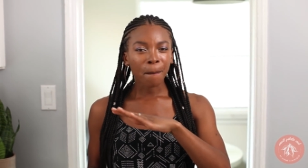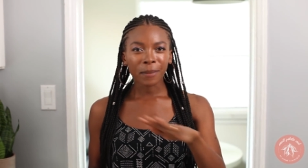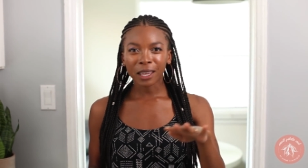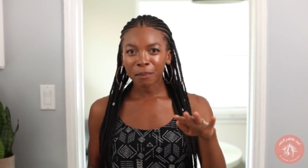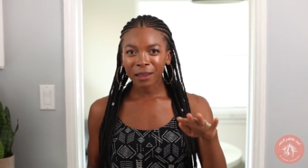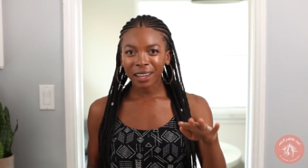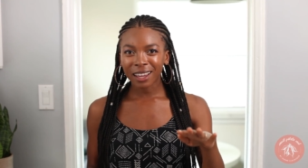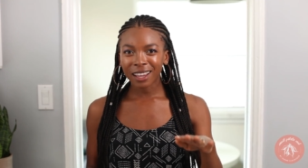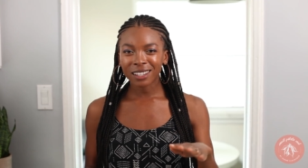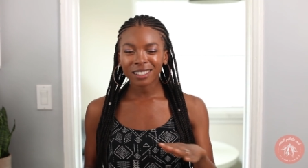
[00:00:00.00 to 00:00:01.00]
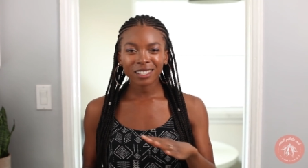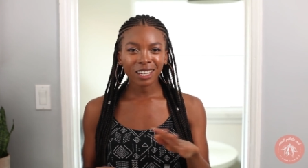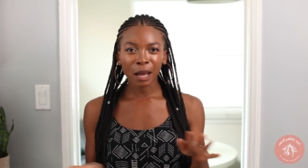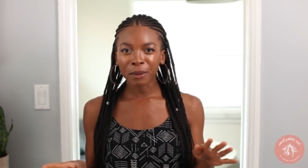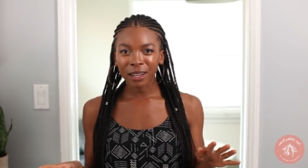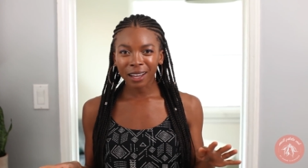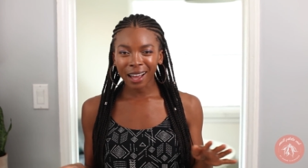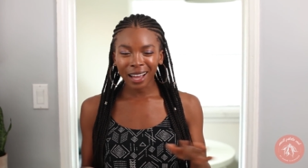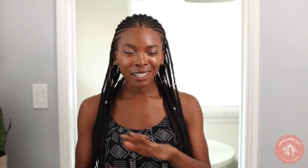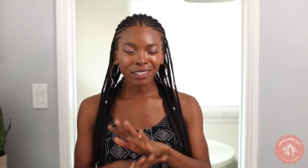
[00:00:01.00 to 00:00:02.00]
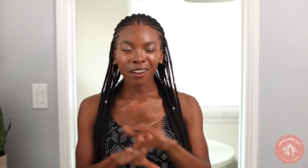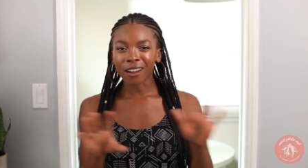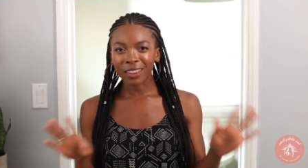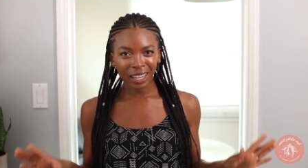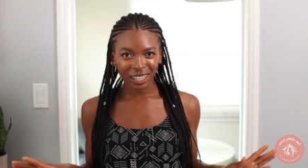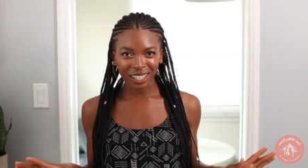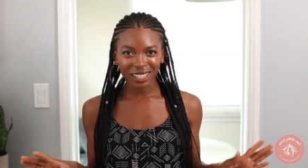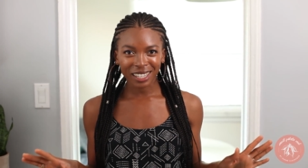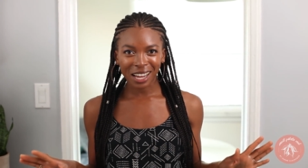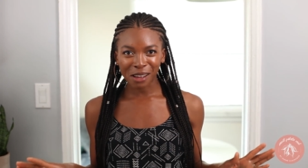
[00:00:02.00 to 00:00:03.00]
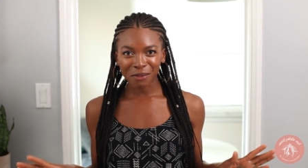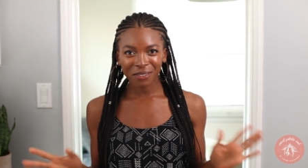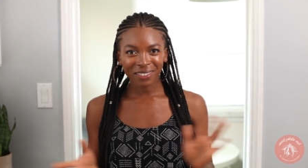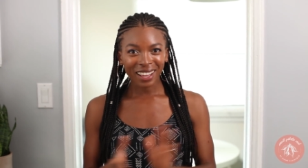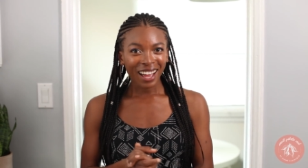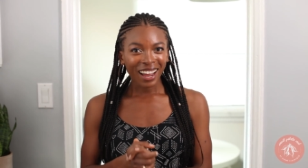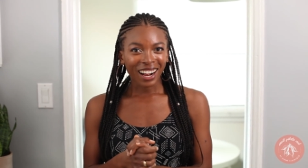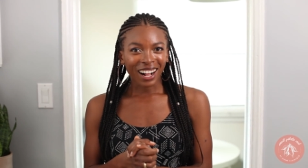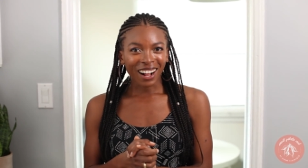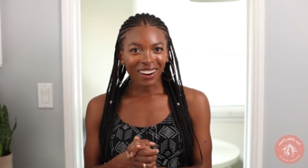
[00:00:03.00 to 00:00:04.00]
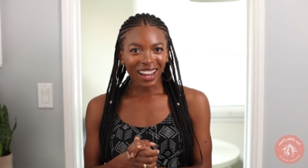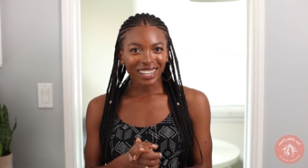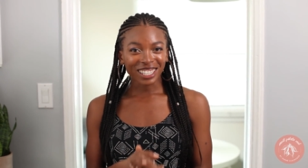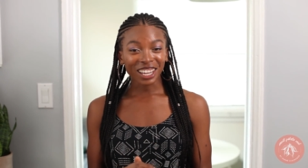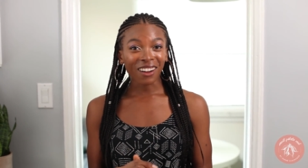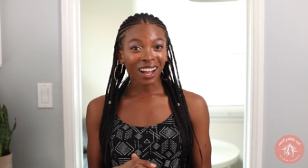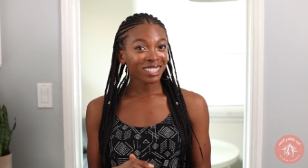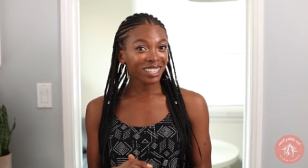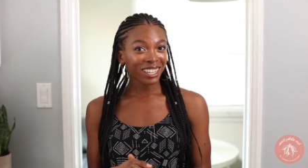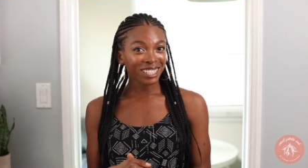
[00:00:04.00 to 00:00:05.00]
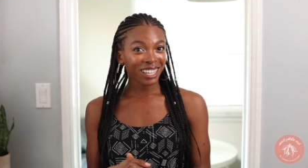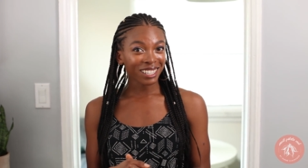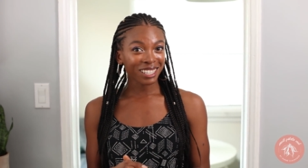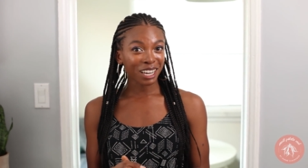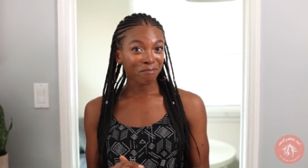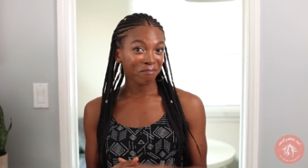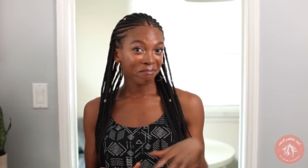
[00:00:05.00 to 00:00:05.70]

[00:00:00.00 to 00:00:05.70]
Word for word: meal plans, shopping guides, all that good stuff. All right, so I'll see you guys next time.